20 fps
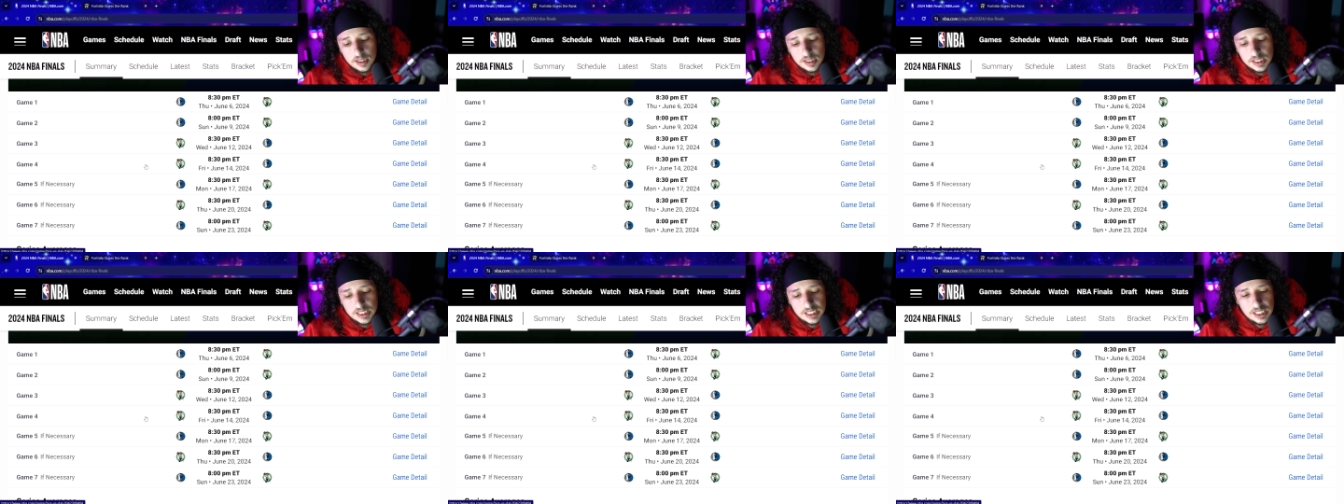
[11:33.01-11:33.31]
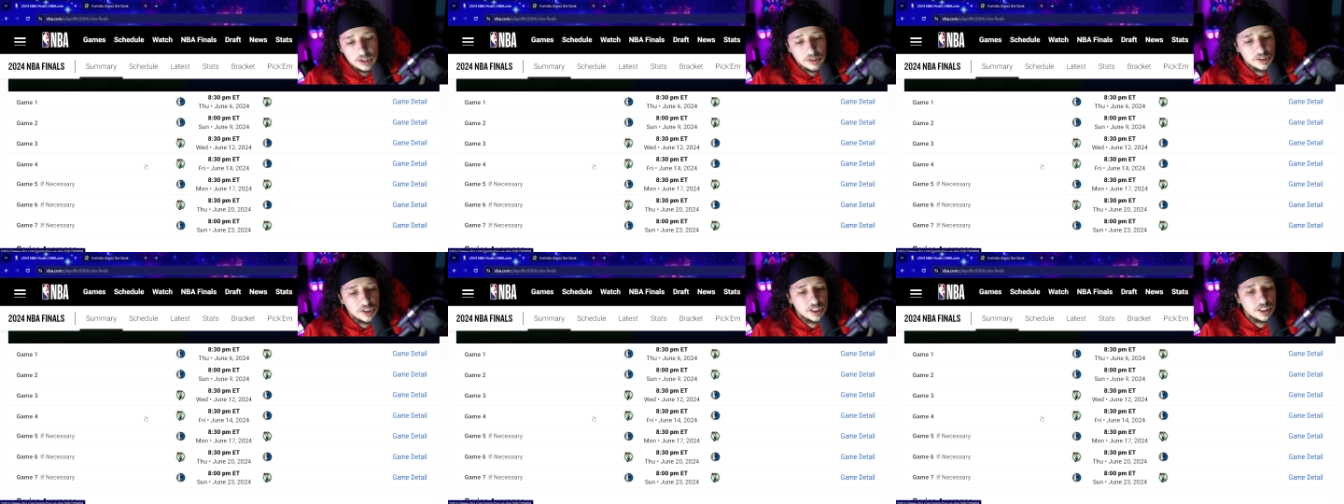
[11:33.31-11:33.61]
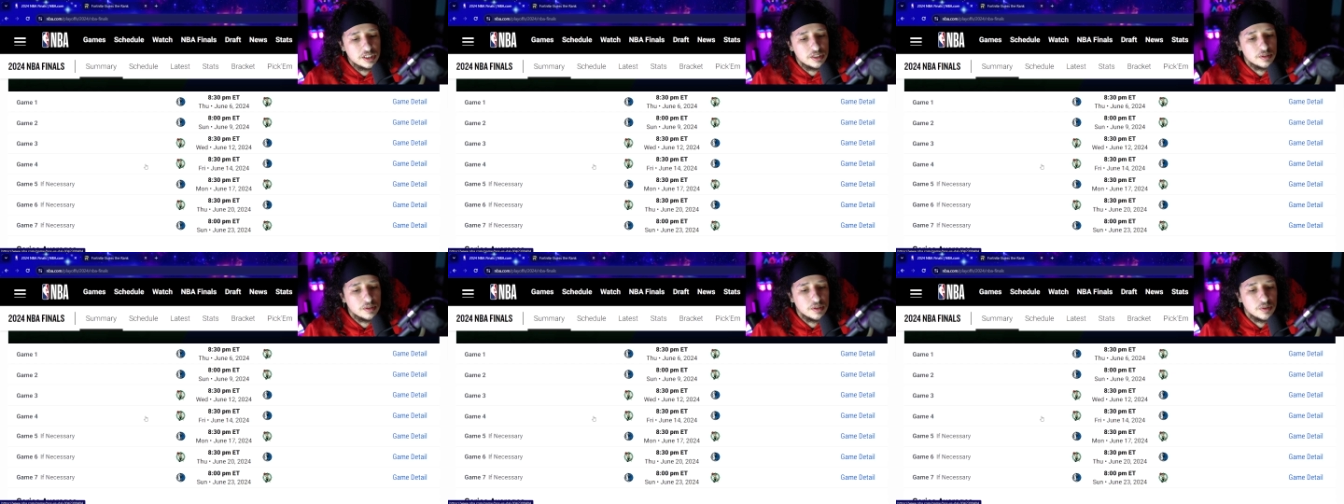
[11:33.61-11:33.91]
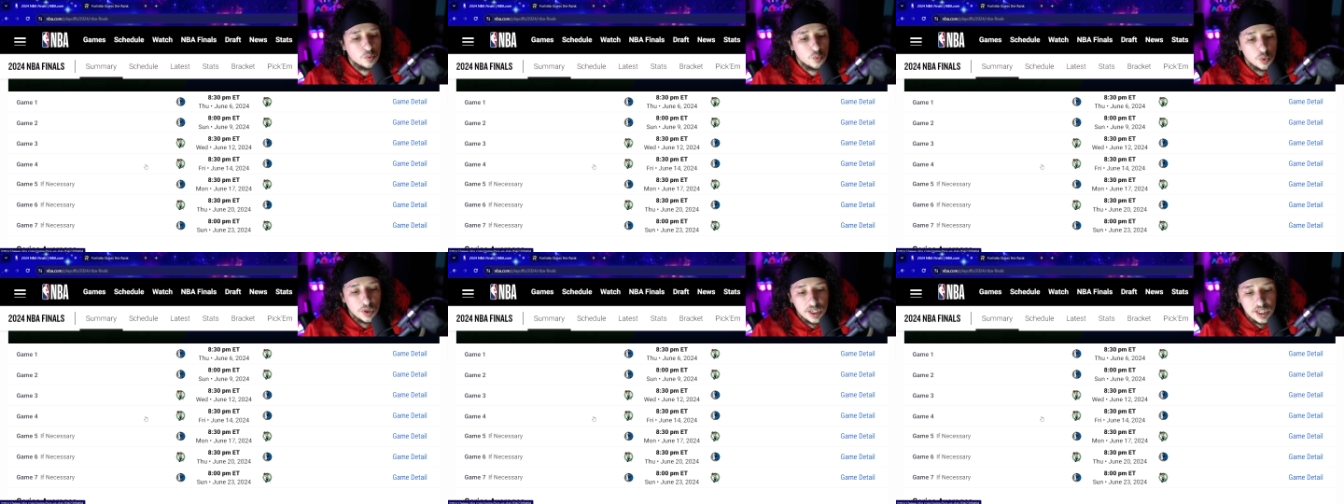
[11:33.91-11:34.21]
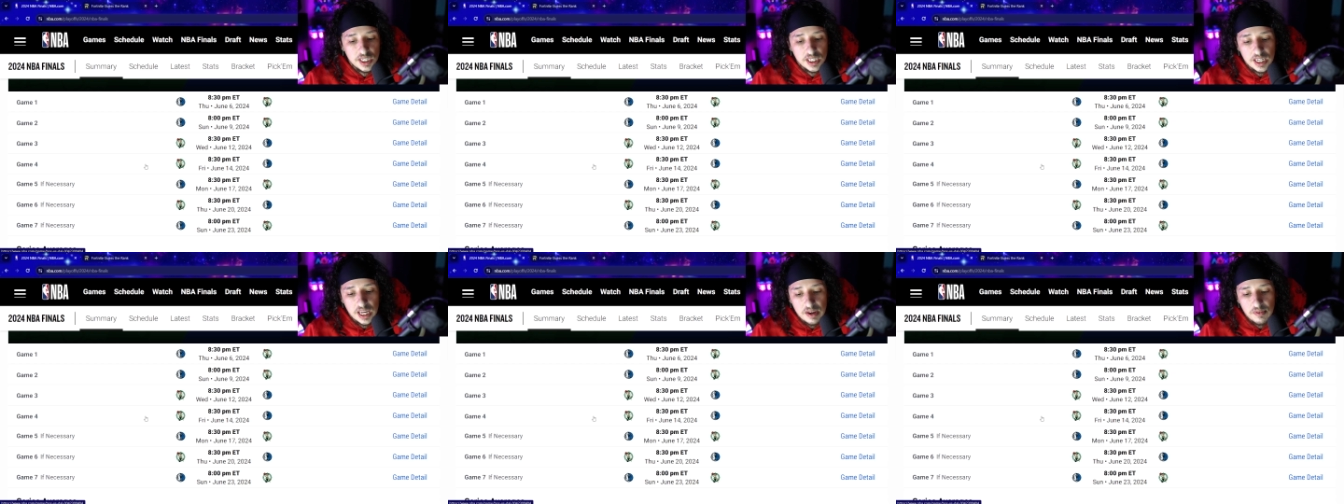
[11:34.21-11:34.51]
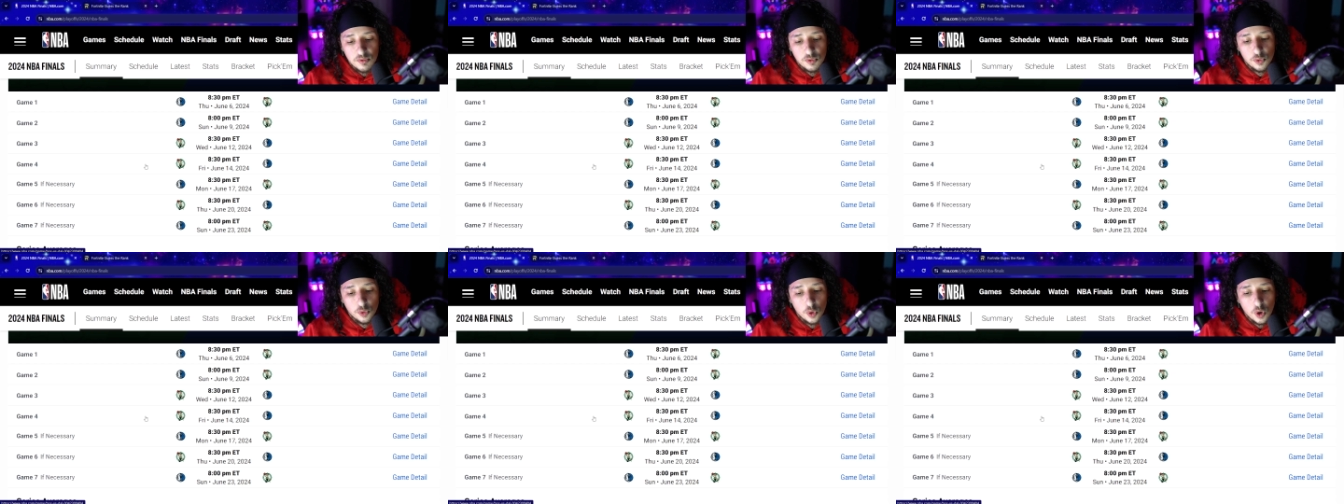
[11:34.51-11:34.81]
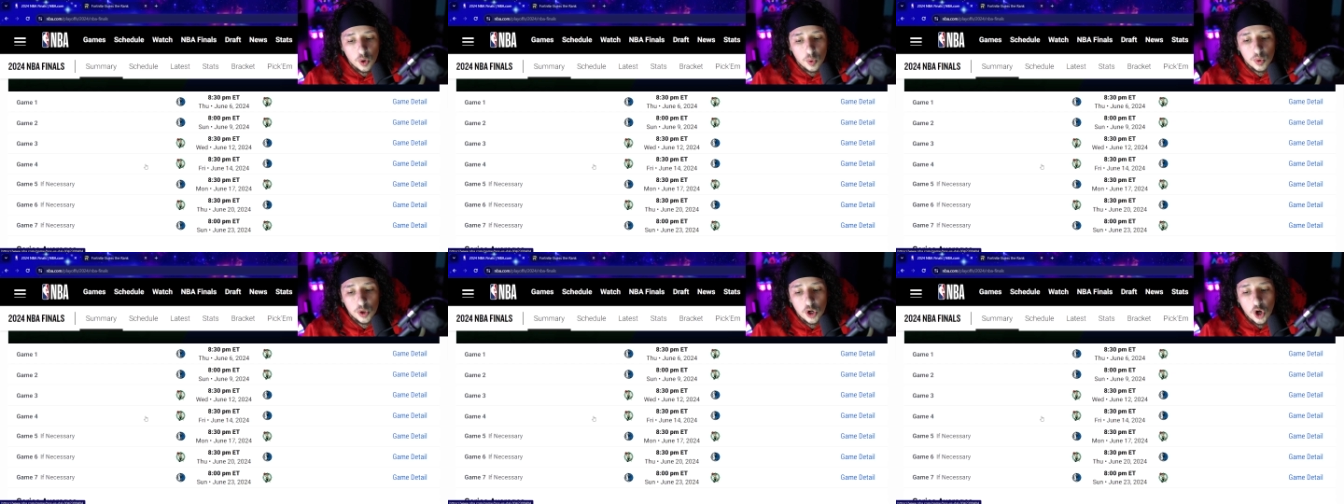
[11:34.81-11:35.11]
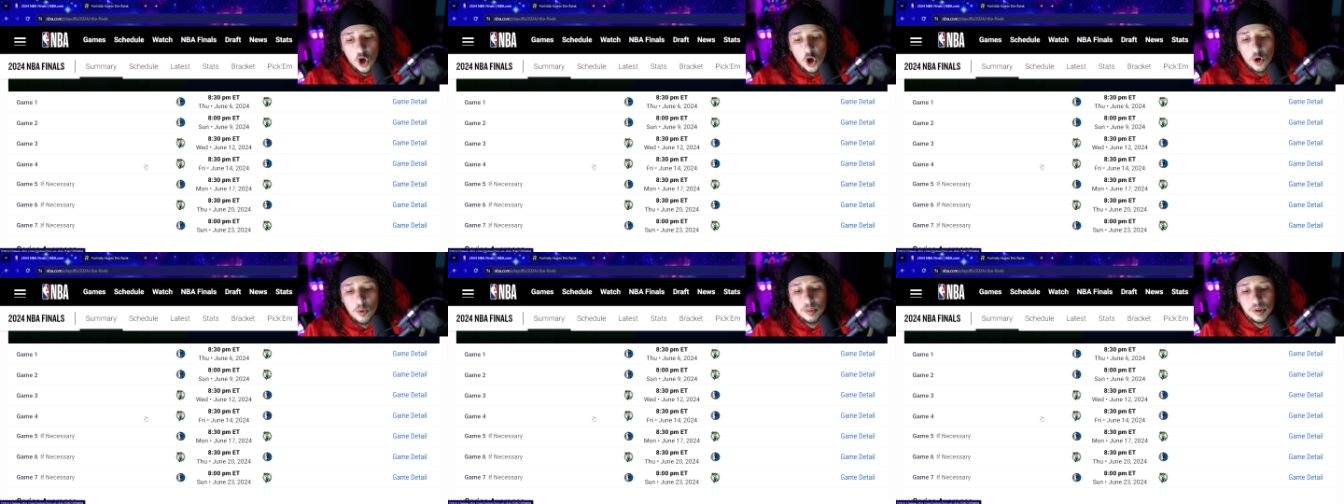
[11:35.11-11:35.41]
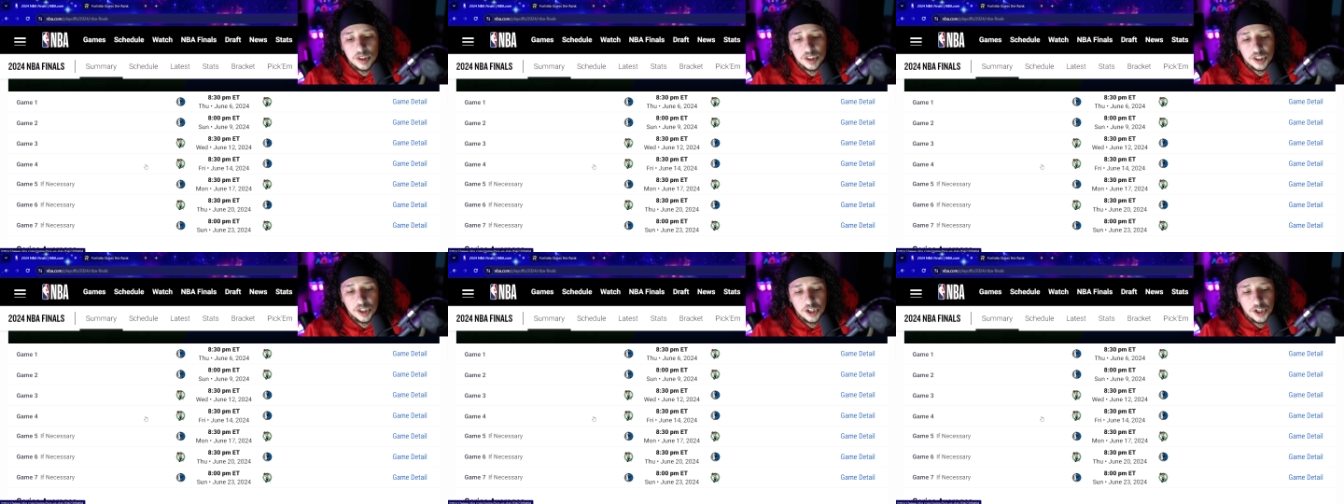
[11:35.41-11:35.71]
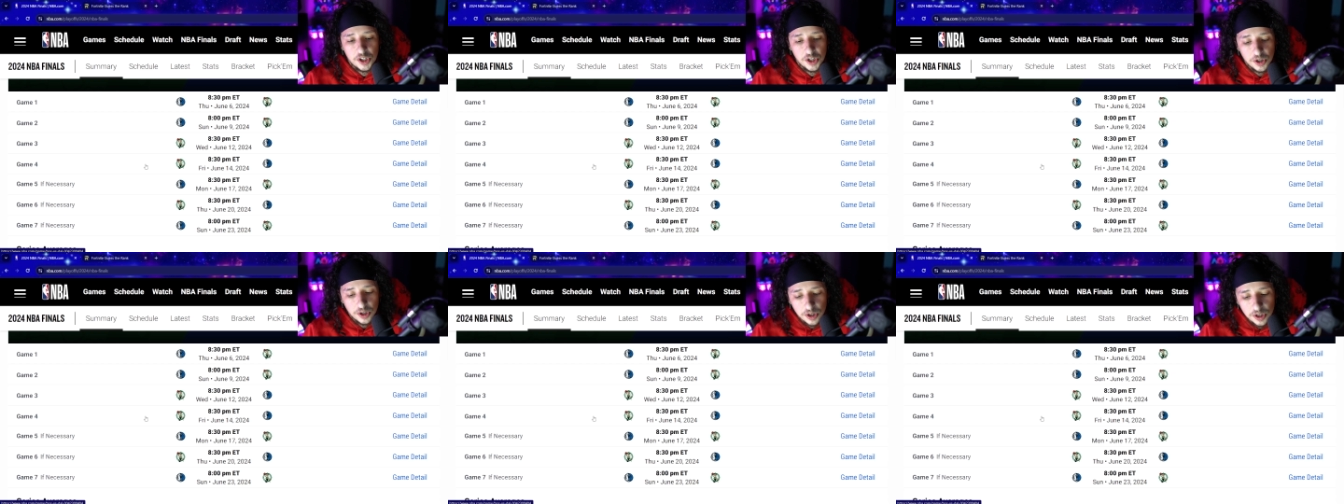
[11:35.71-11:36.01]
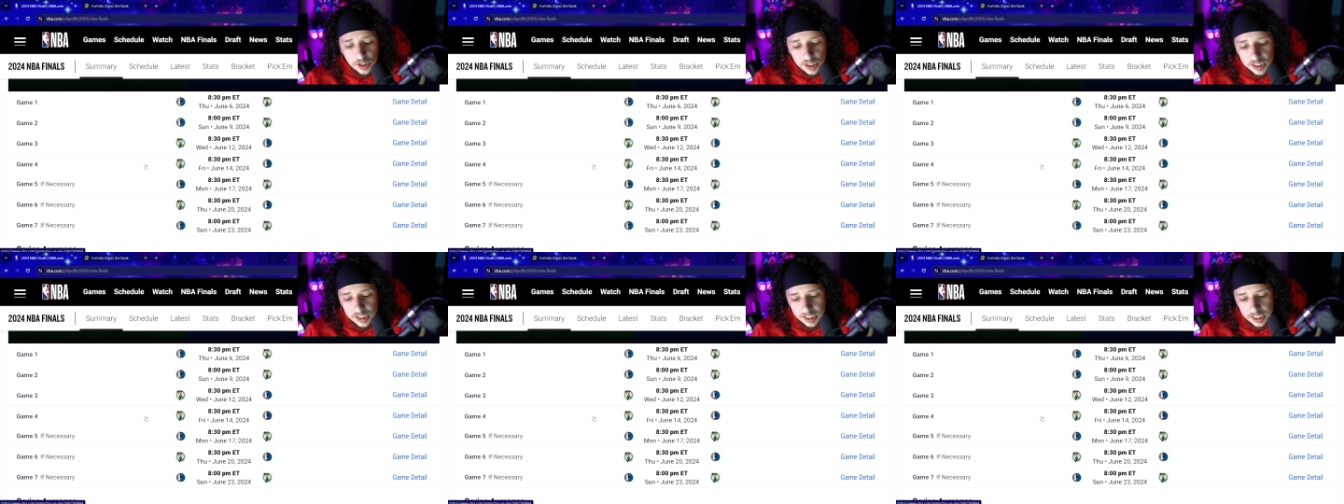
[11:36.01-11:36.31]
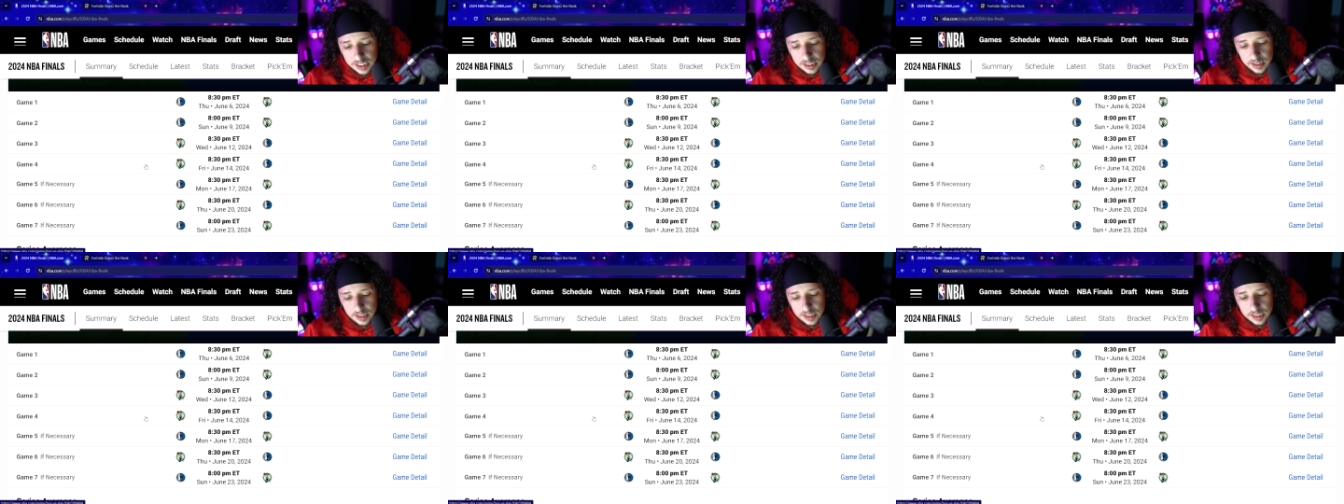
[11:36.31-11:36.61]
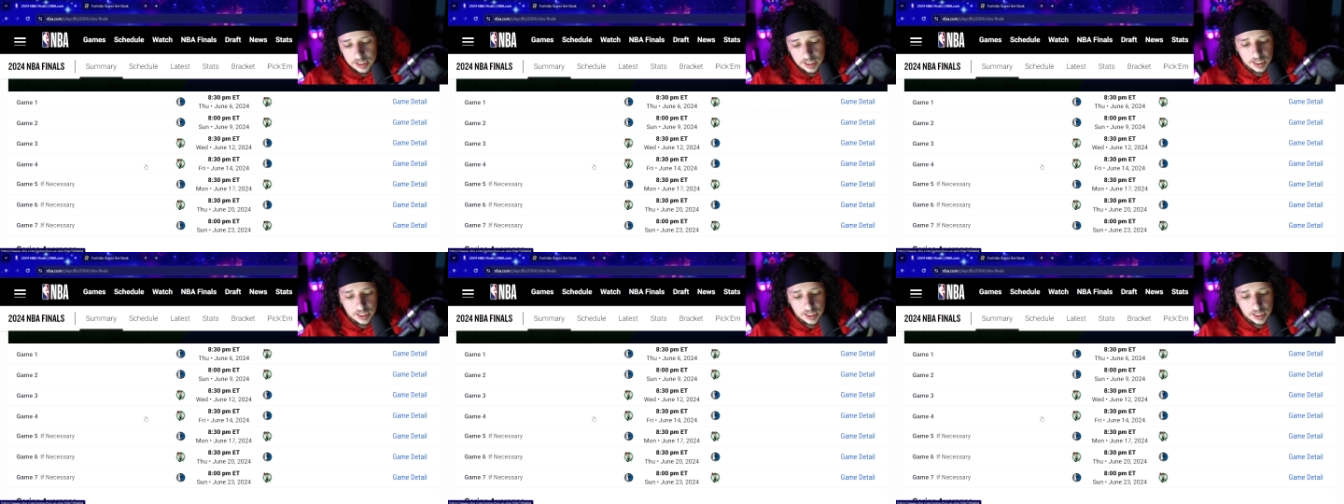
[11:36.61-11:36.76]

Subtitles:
Celtics winning game 4 would all but secure the series.